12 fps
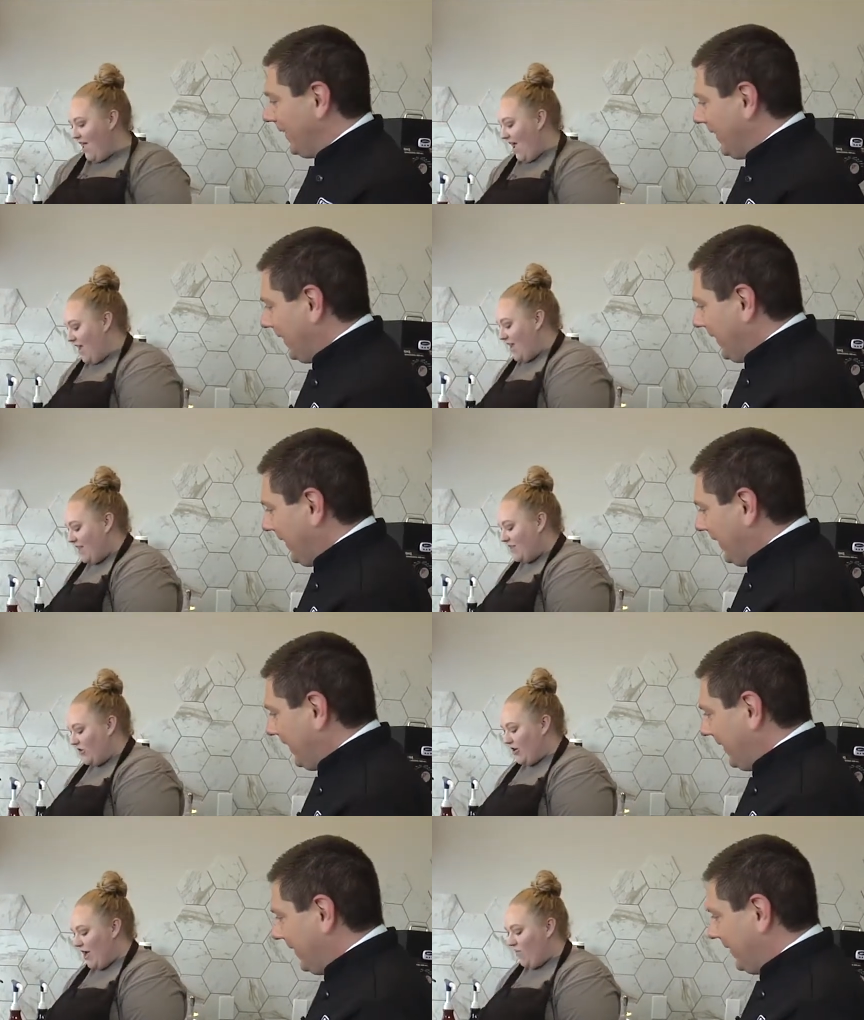Speaker 1: And it's
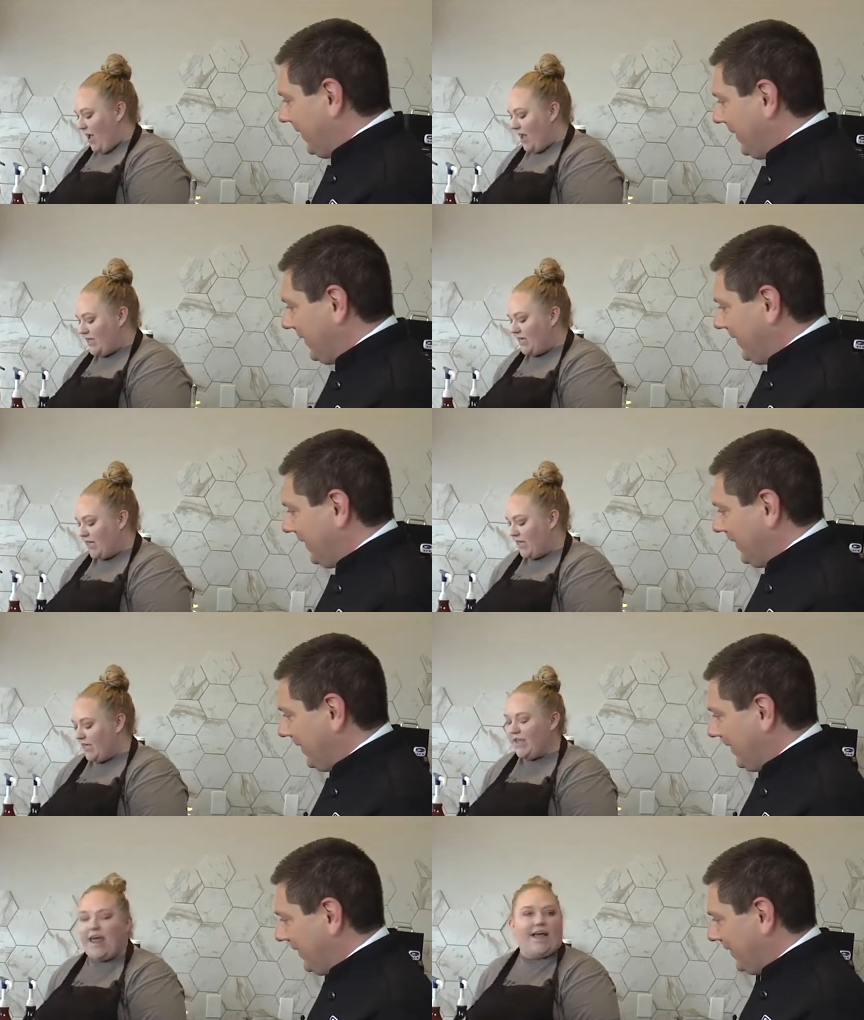a great way
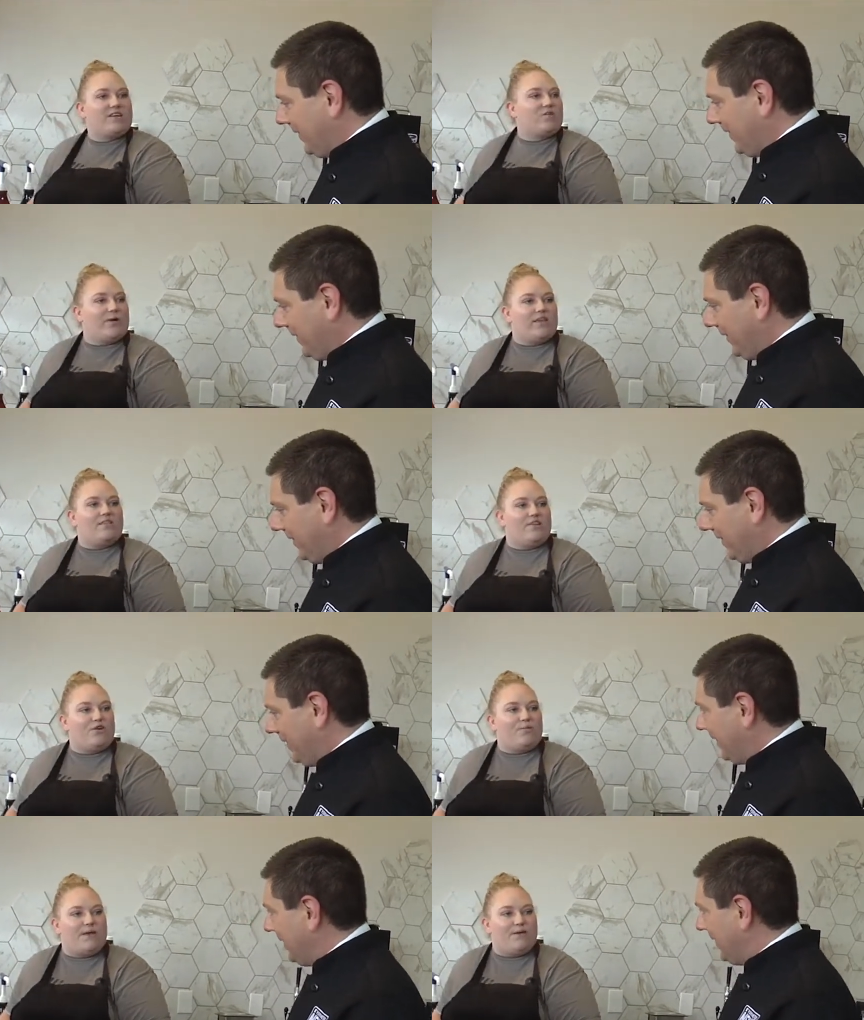to connect with
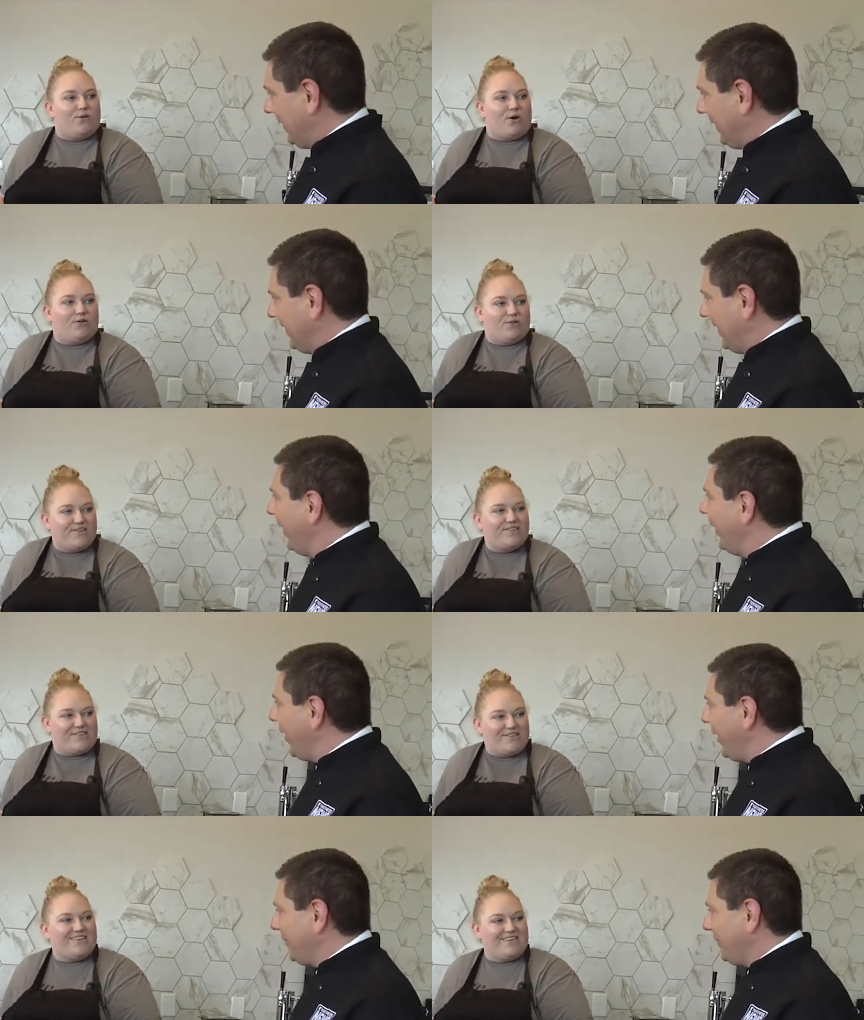new people. Oh,
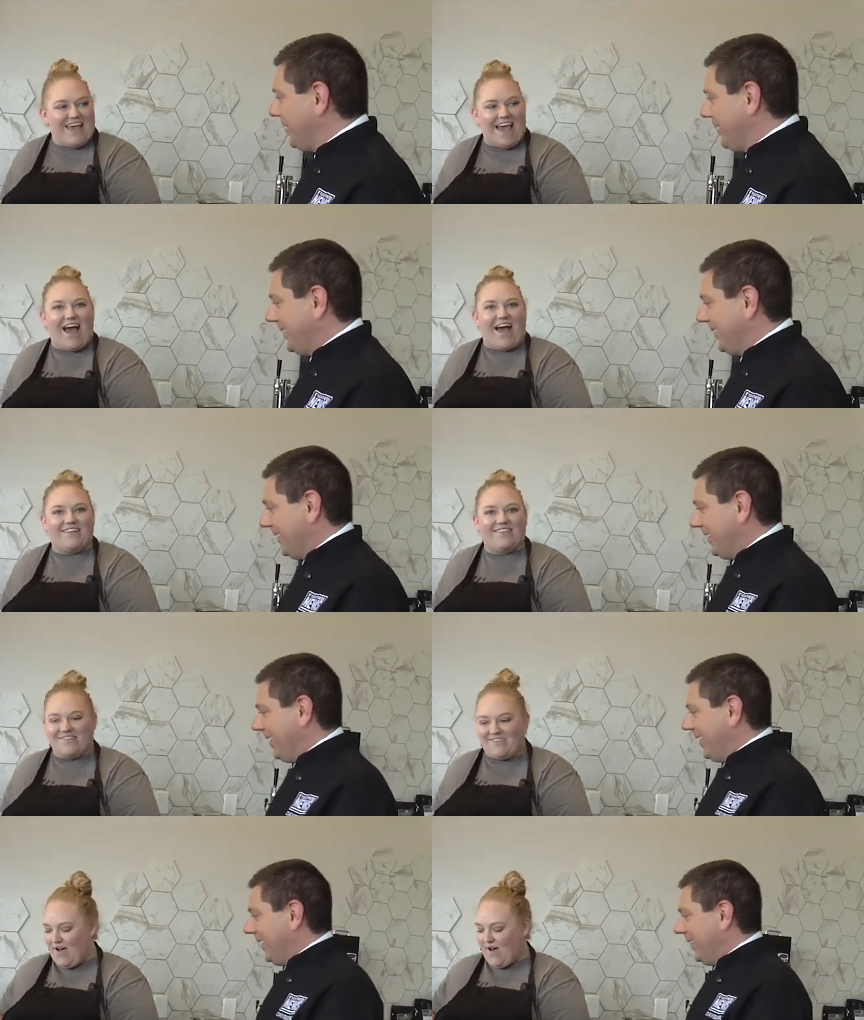how fun. Yeah,
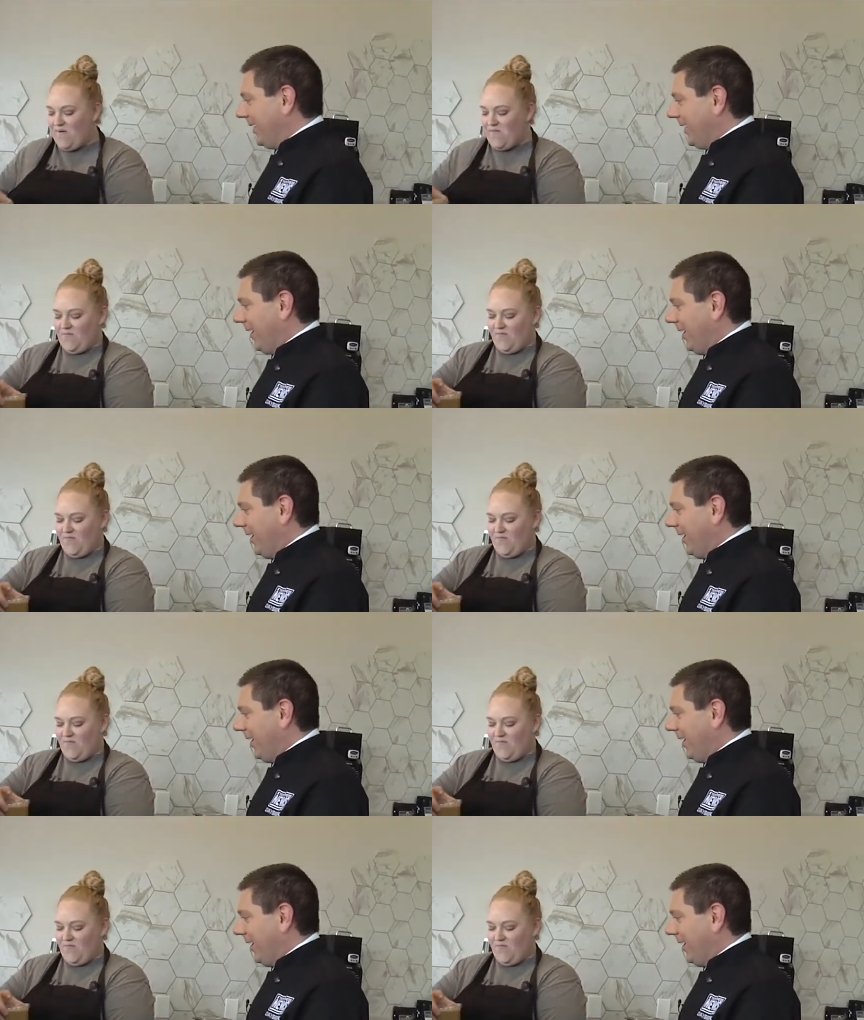so,